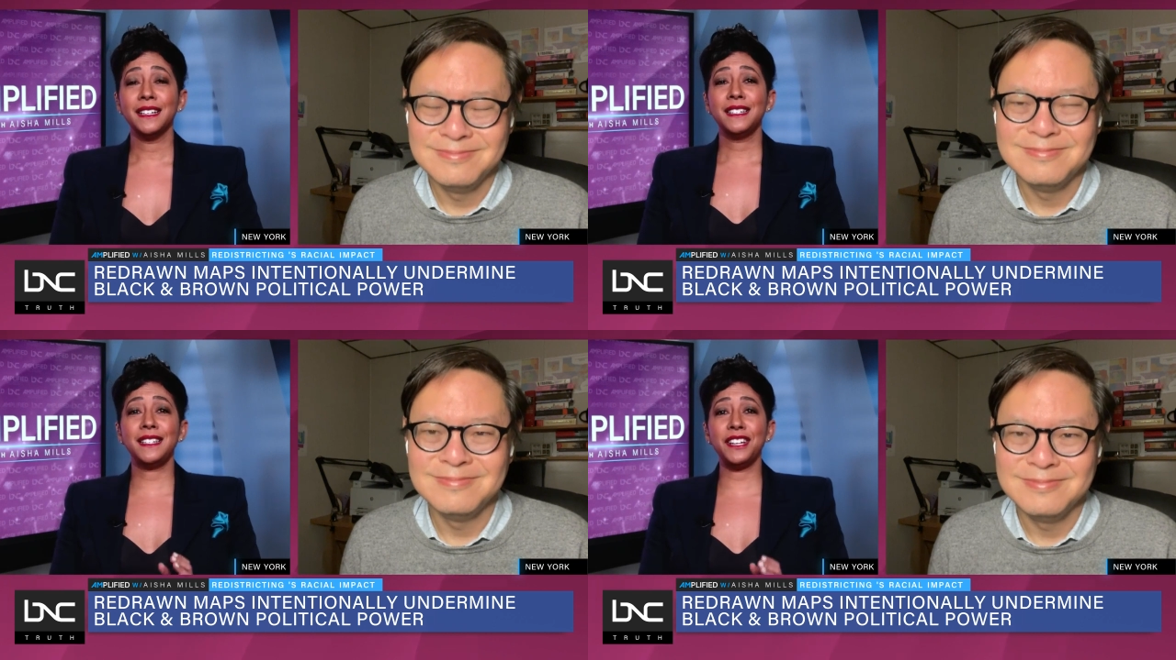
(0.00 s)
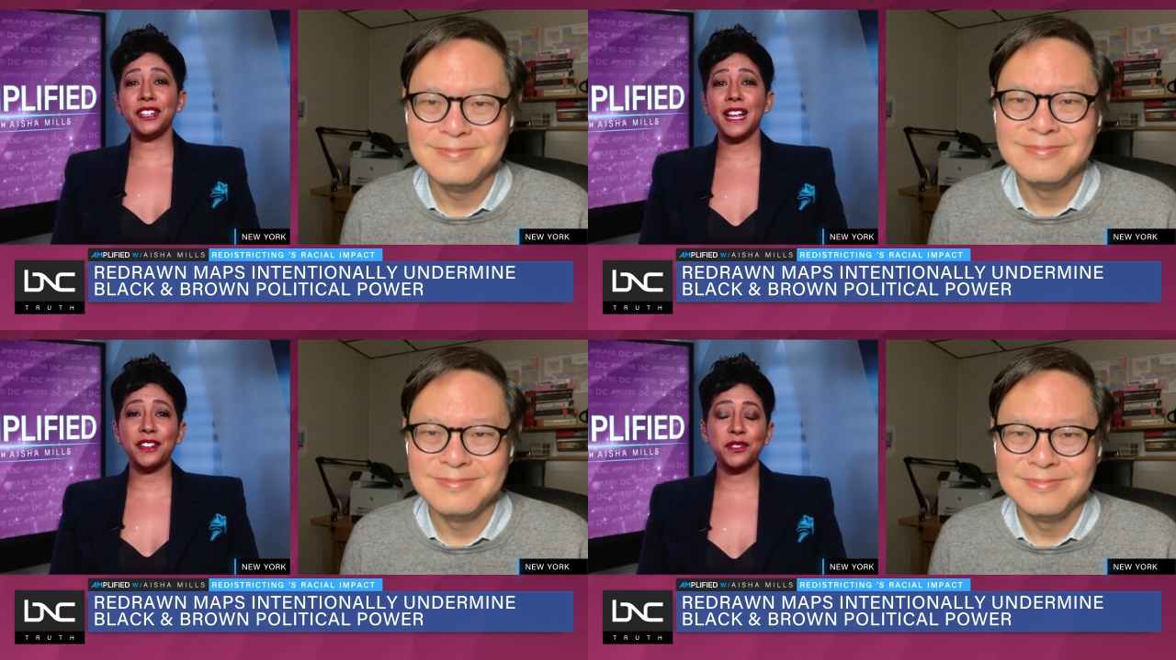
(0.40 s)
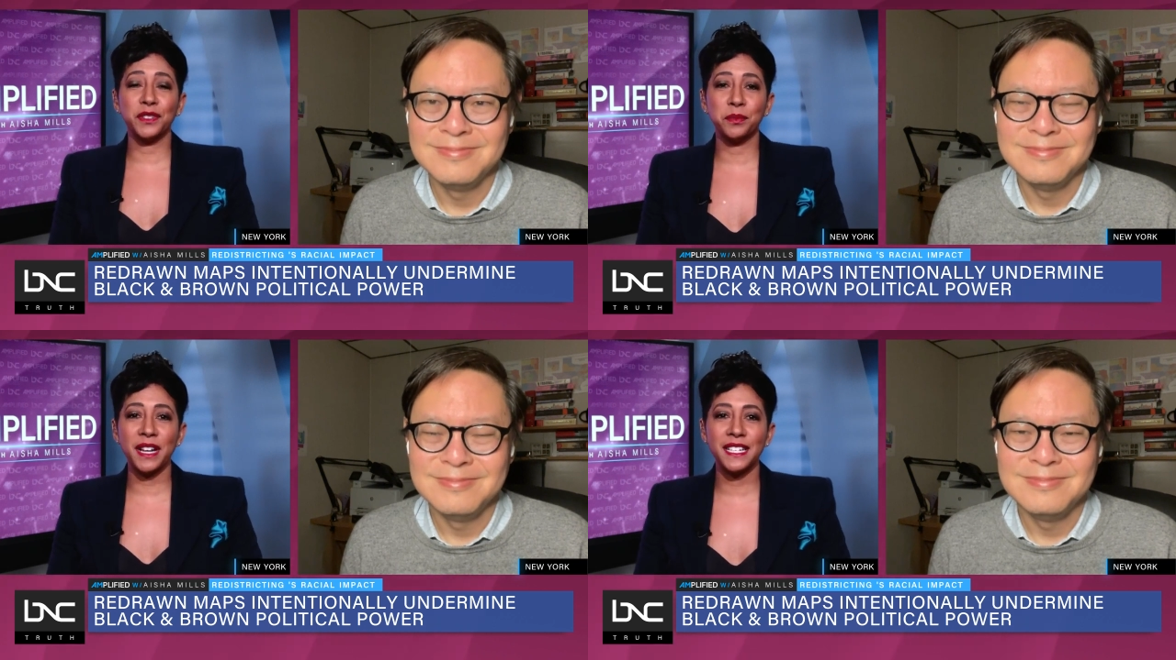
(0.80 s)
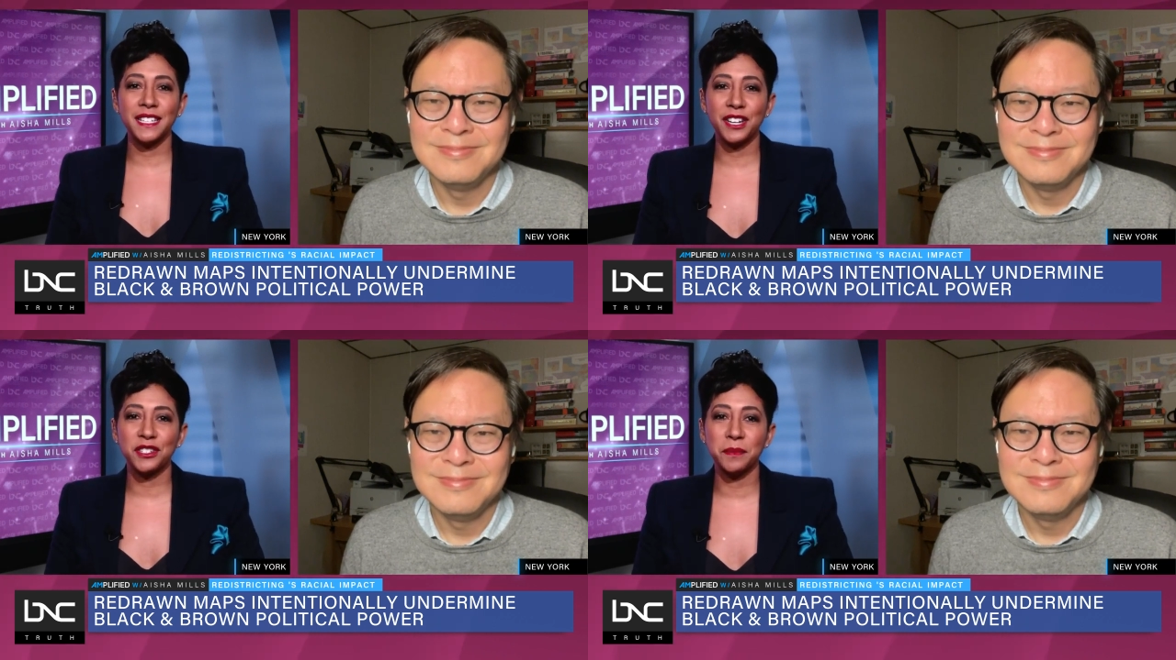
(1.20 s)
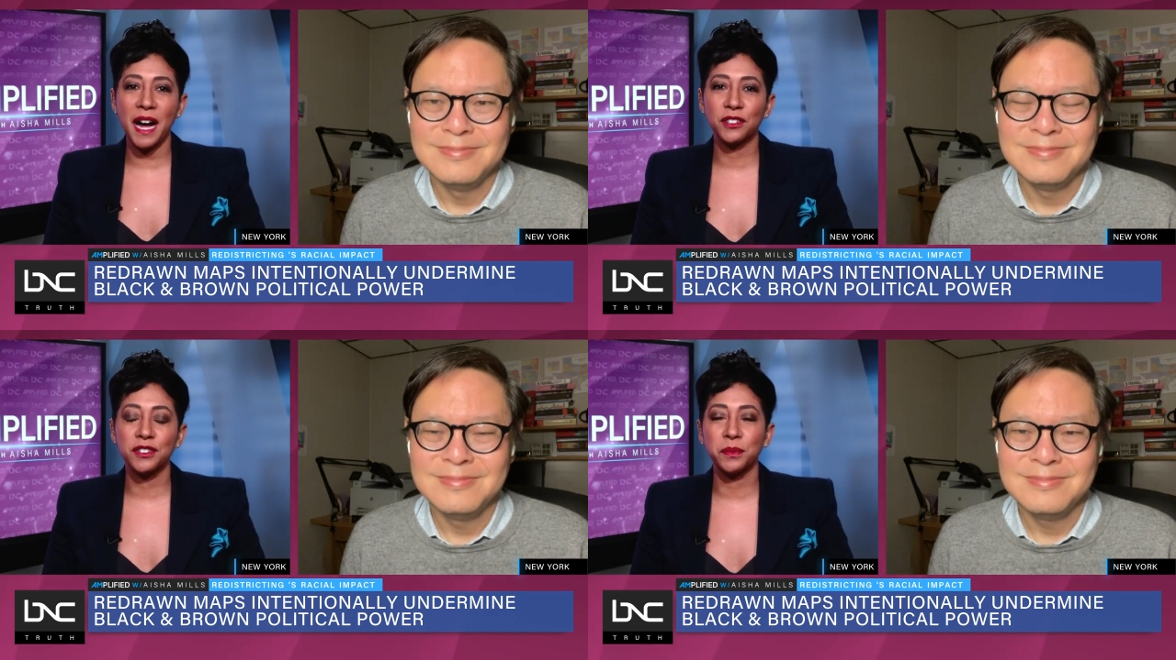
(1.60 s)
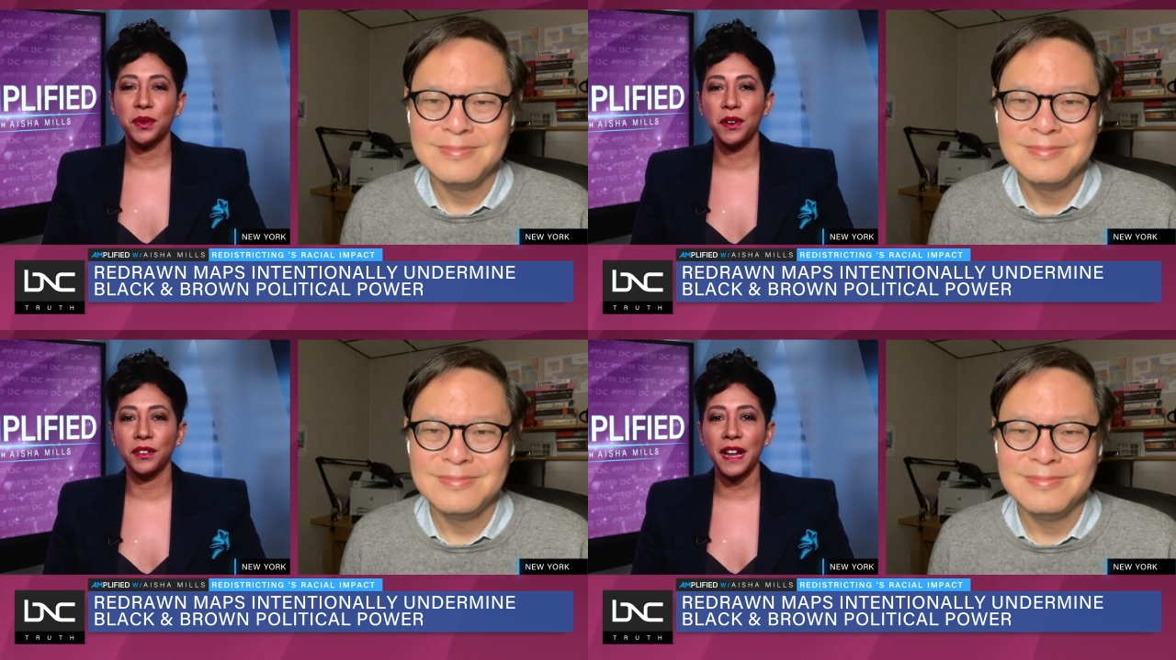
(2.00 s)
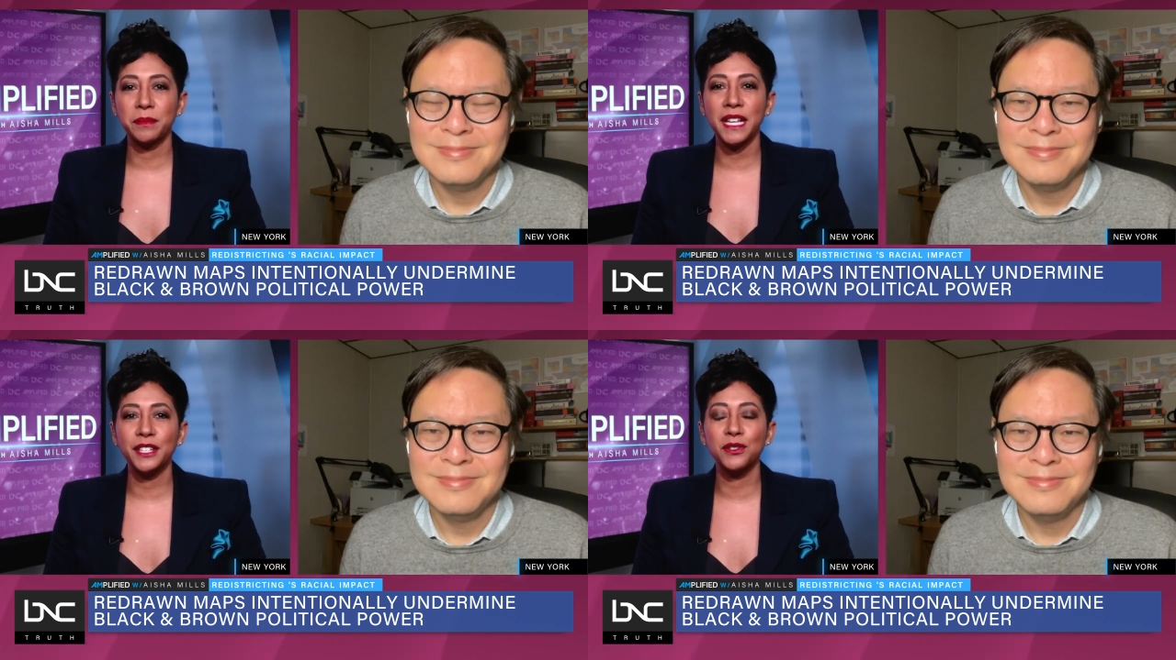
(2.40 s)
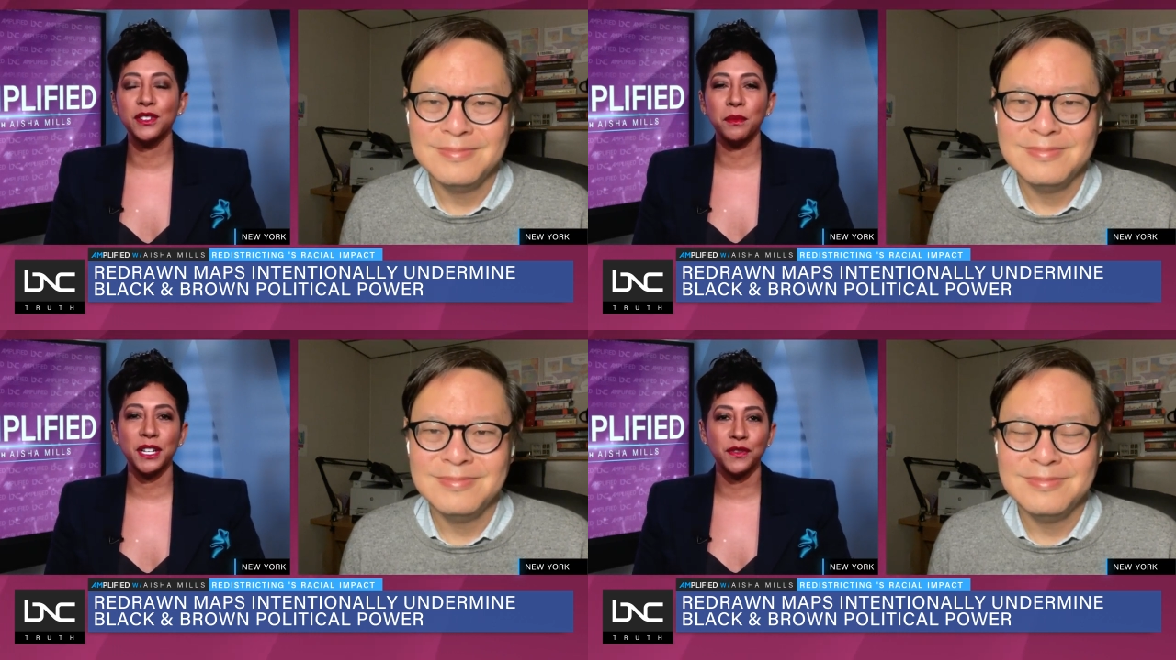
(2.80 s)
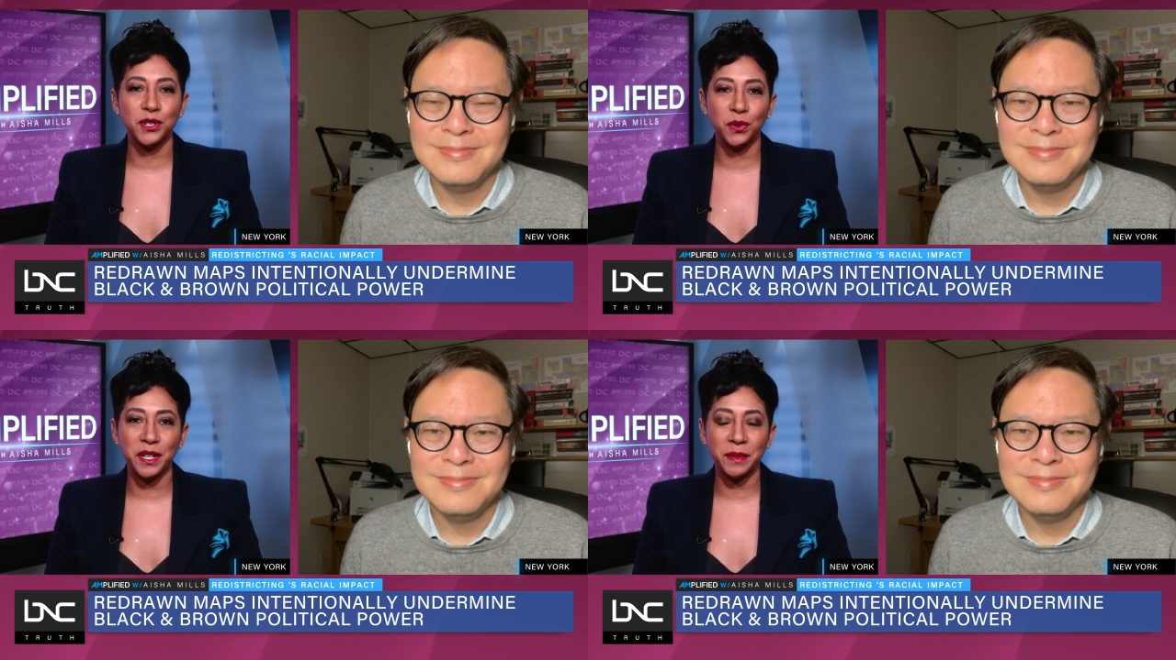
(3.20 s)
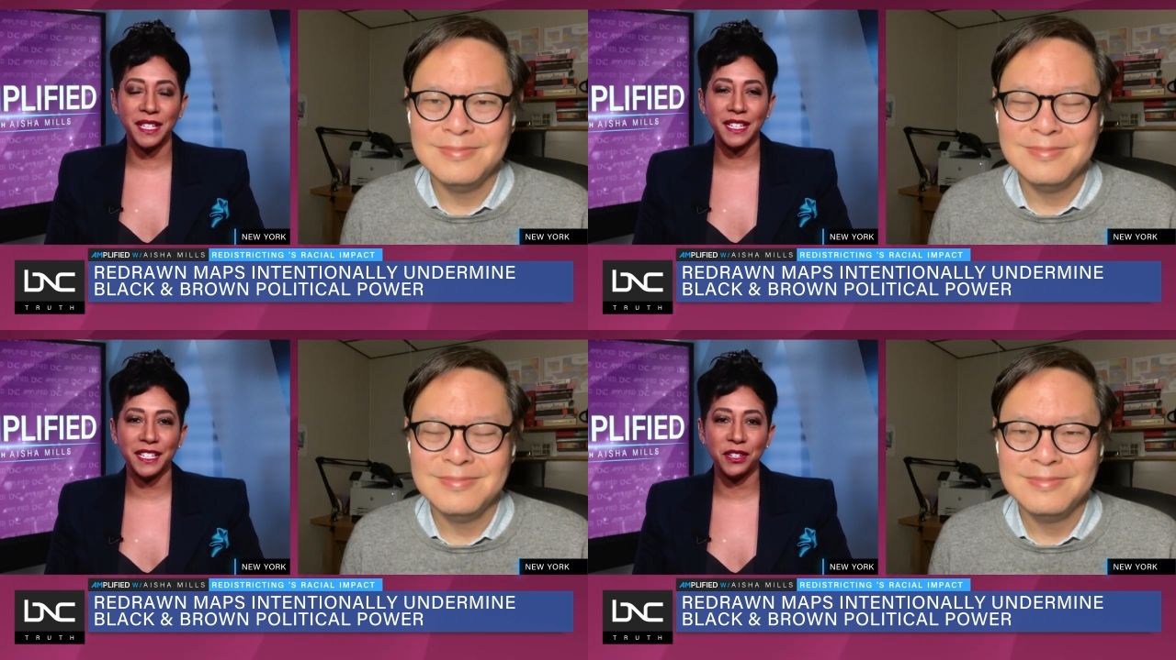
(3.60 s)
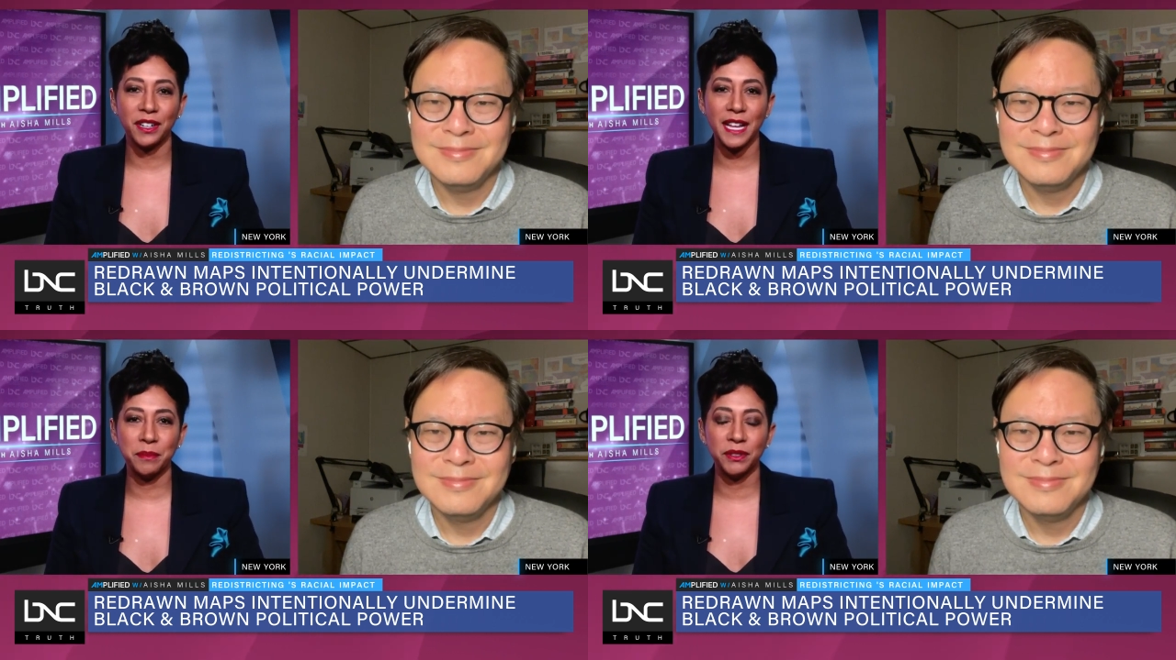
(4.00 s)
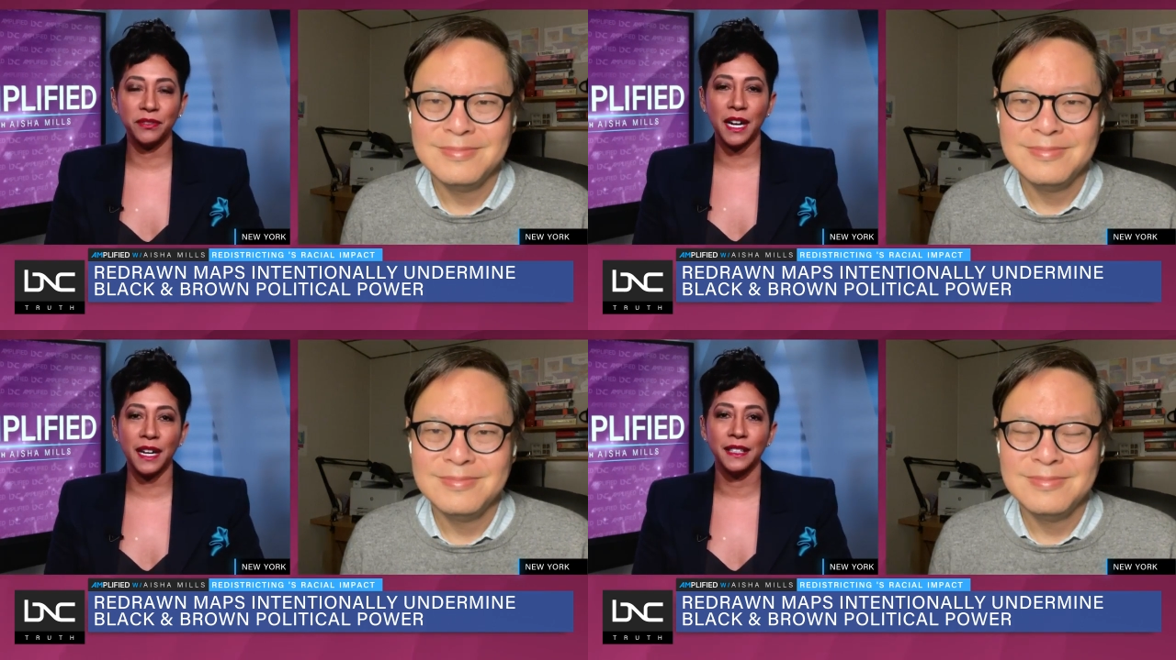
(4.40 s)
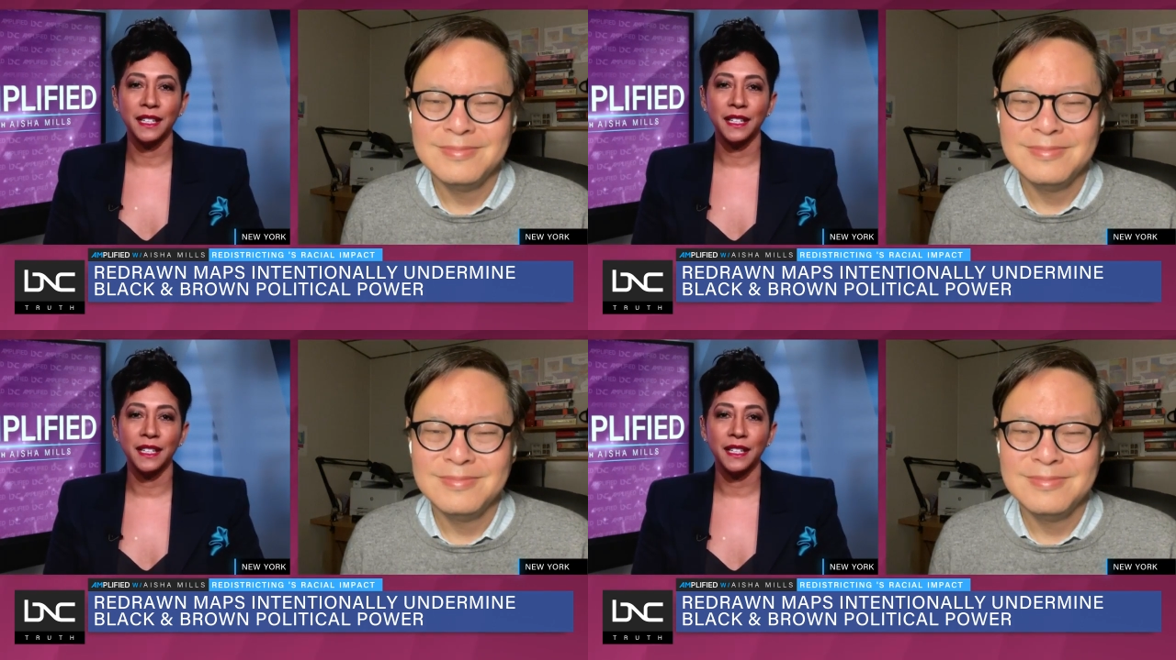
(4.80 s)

Speaker 1: Senior Counsel for the Brennan Center's Democracy Program, thank you so much for joining me again here on Amplified.